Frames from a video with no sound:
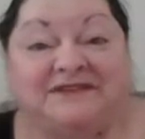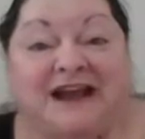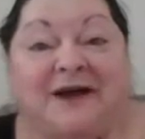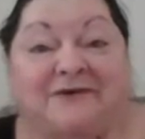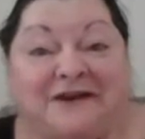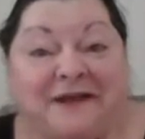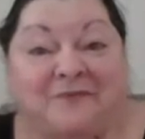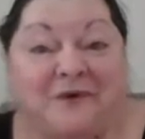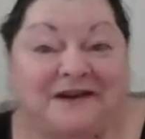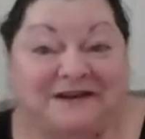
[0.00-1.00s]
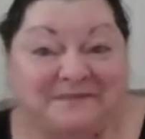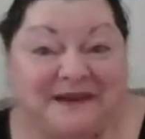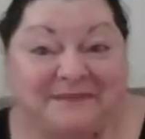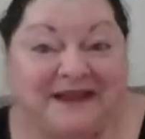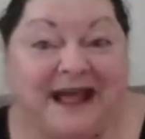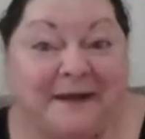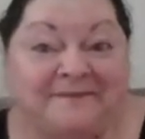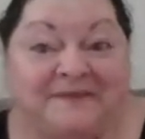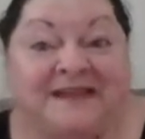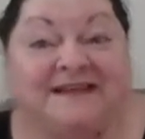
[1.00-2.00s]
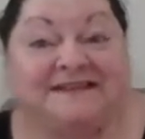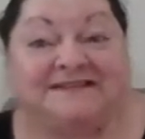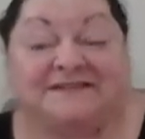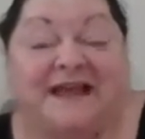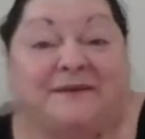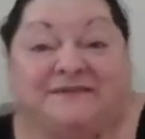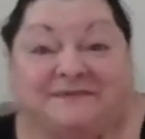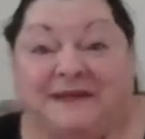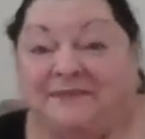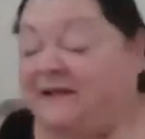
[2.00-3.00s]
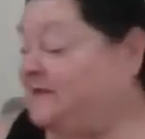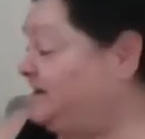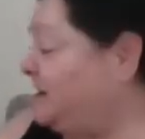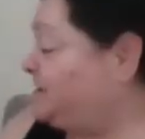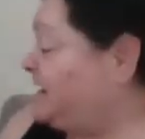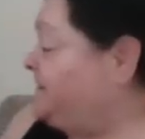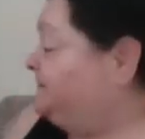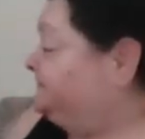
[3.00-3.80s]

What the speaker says: shower and wanted a baby hat. So that was my Baby Yoda.